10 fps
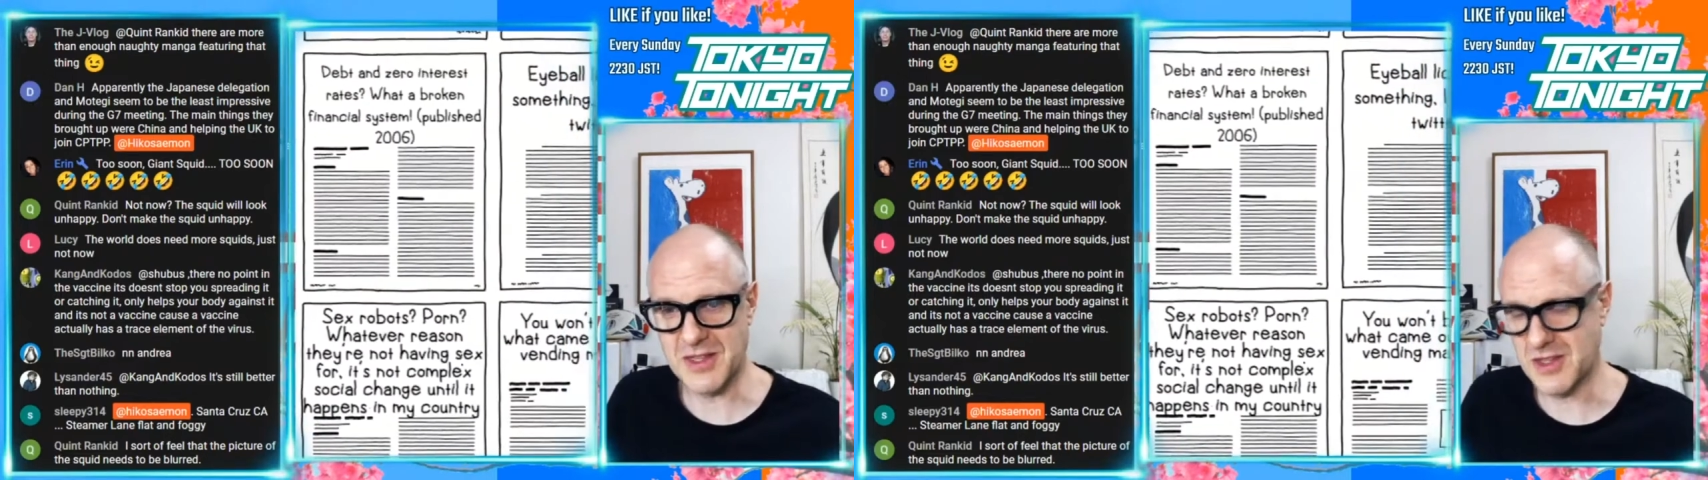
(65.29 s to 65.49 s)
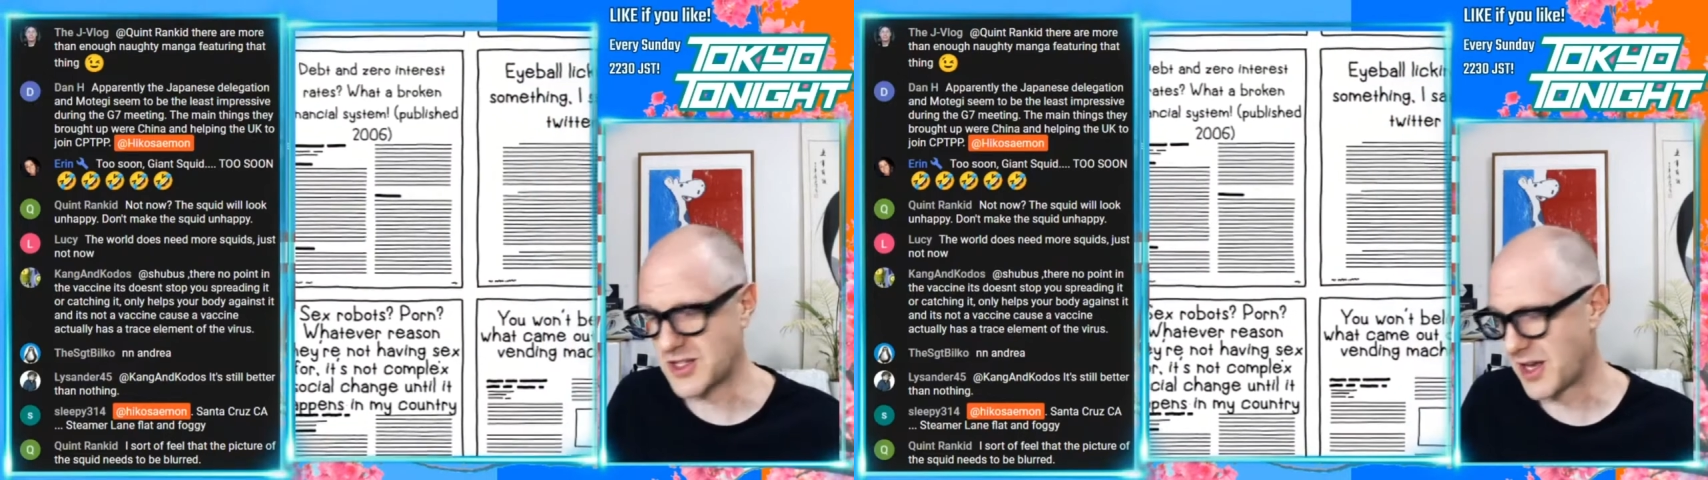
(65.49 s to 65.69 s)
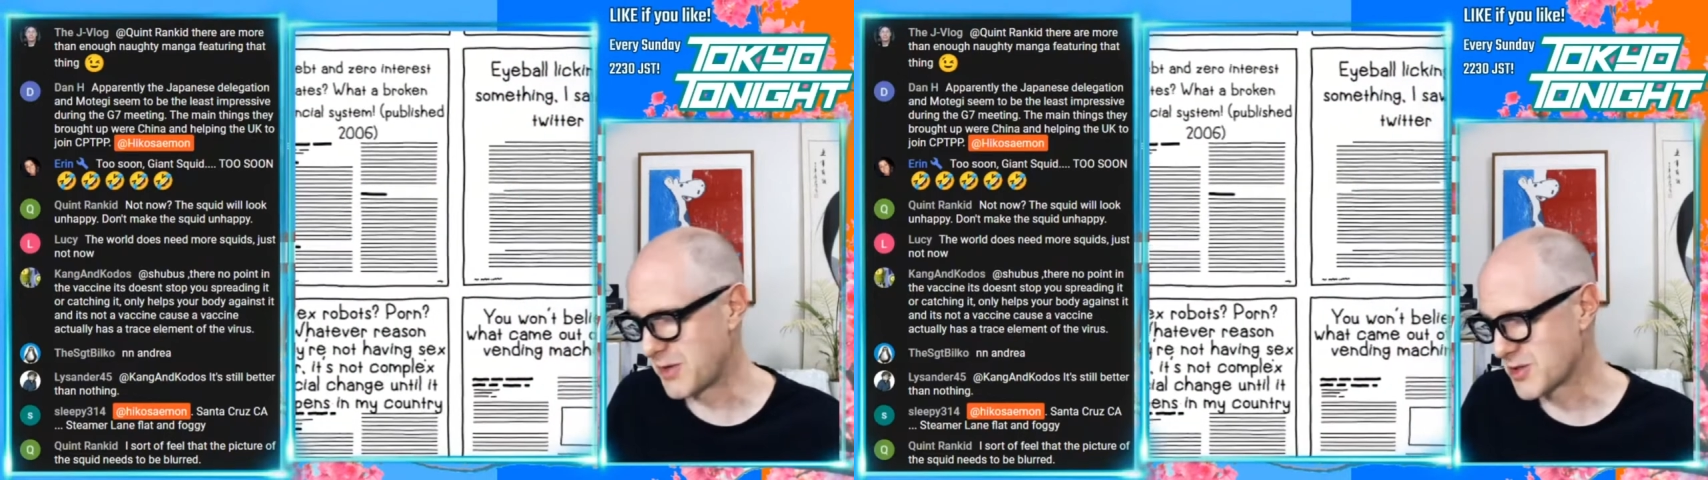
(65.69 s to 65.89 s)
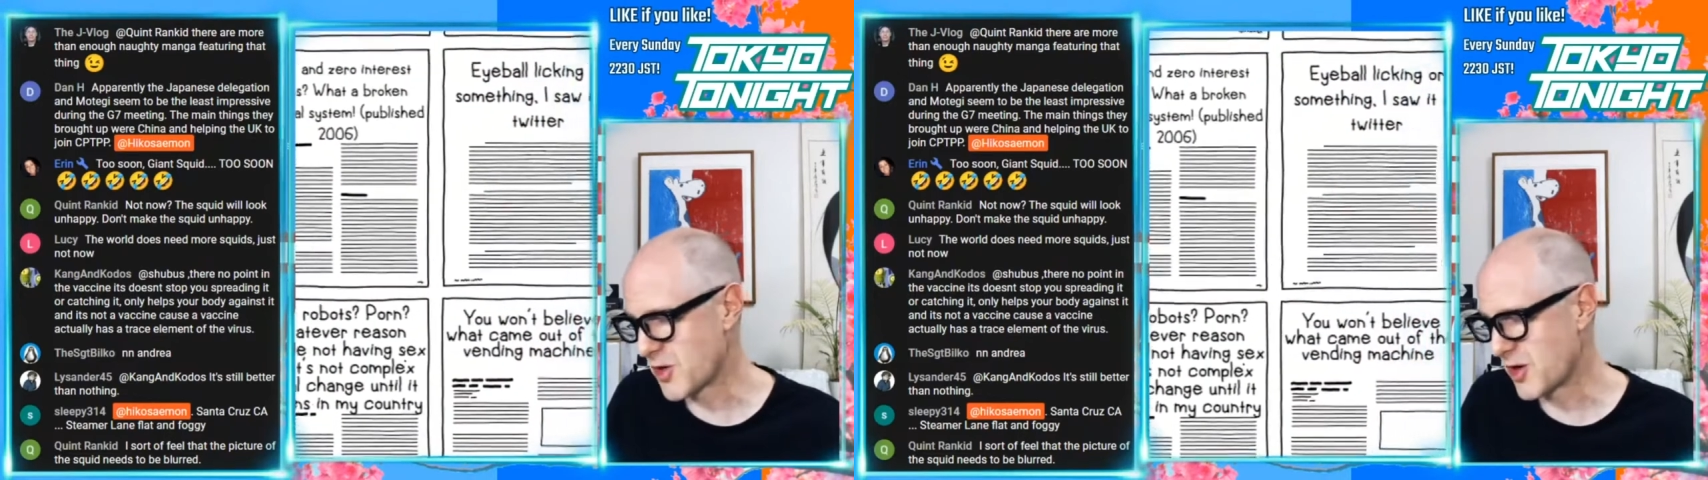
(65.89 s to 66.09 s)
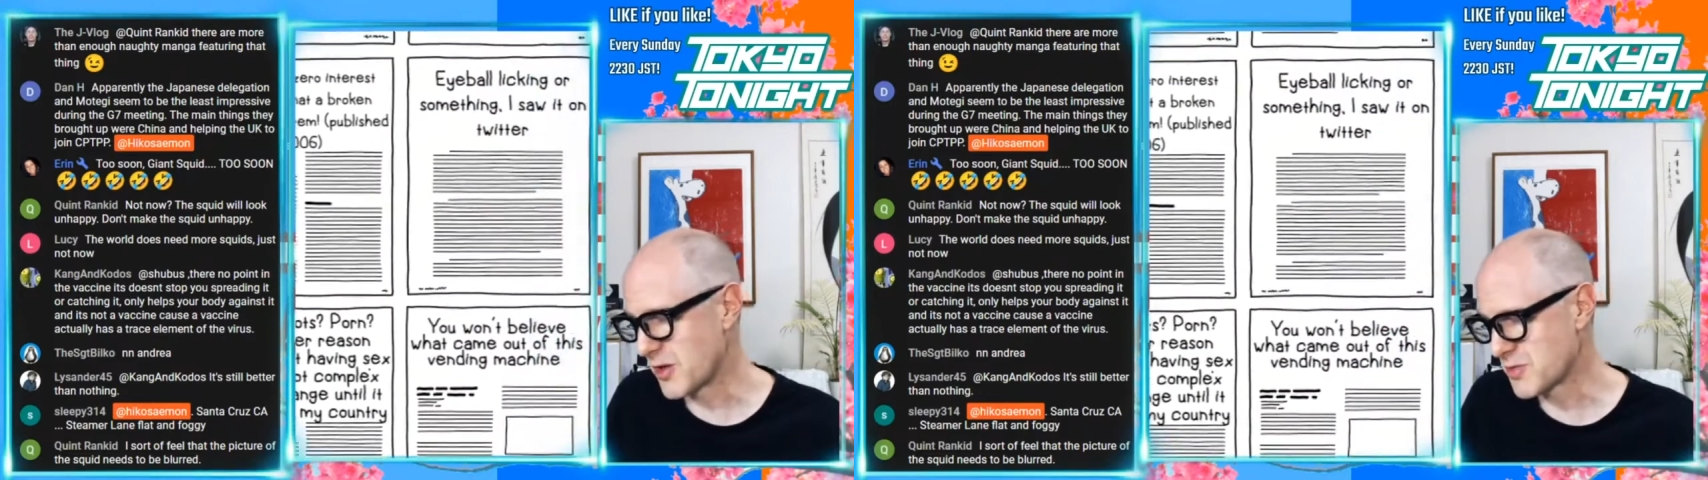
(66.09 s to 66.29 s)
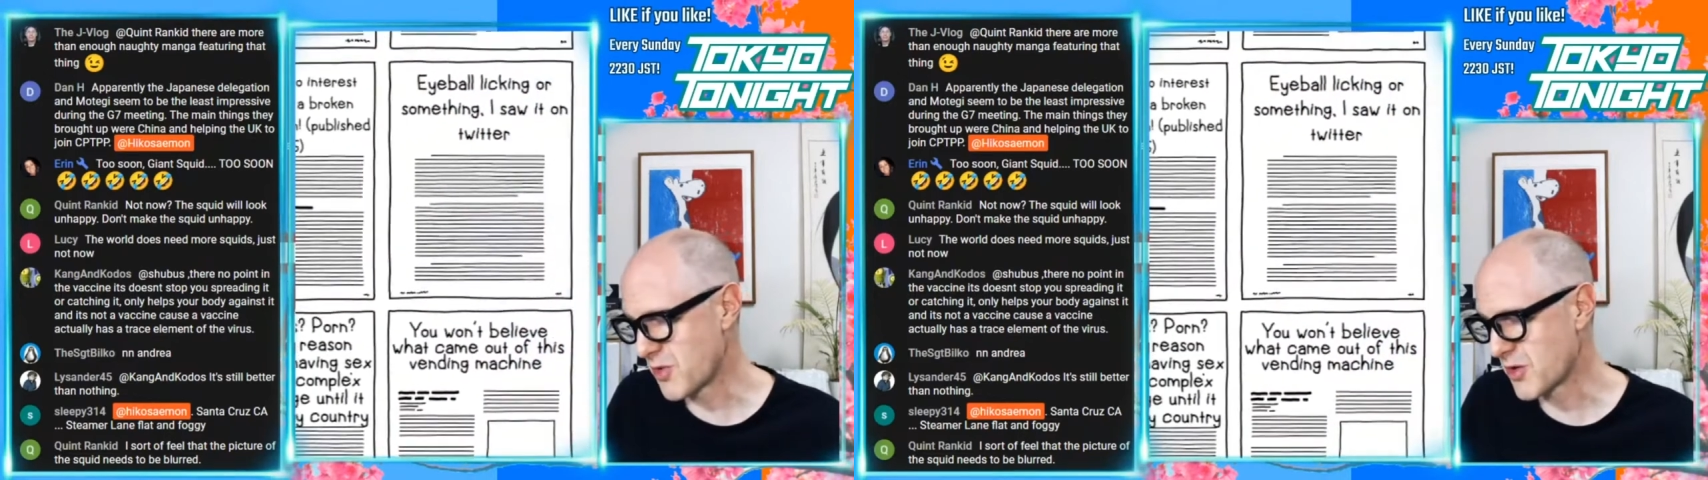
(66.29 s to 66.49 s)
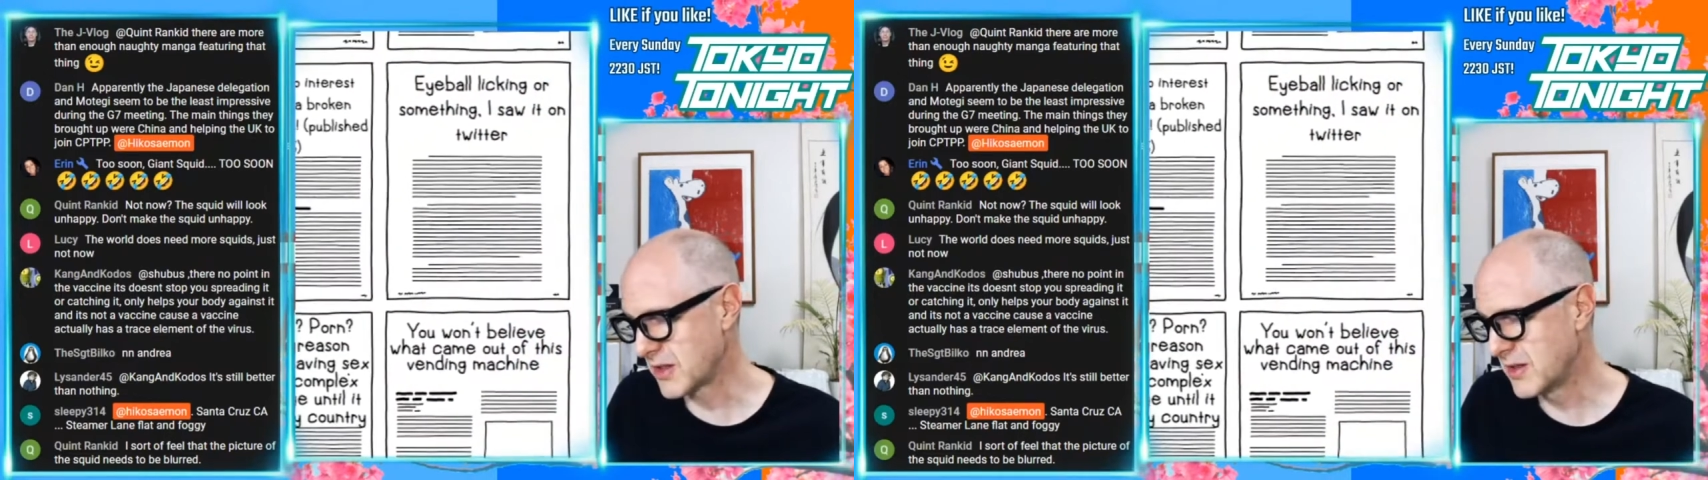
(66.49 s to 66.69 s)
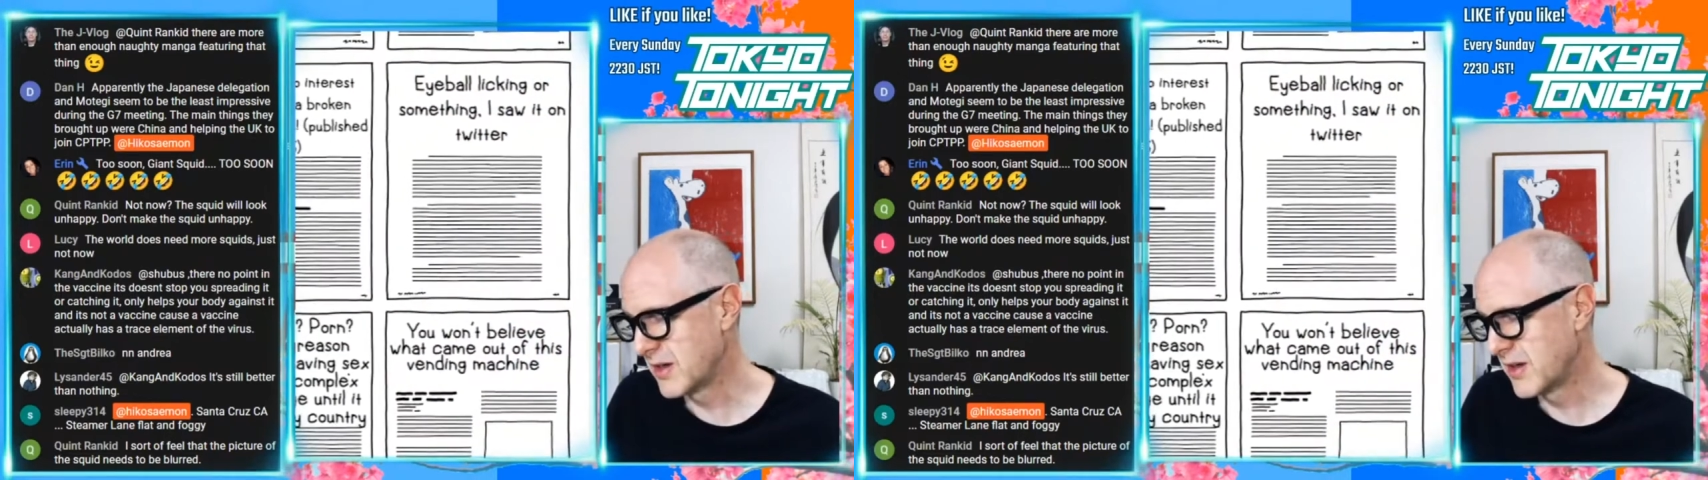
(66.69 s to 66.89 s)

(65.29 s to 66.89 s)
that the Japanese economy is broken.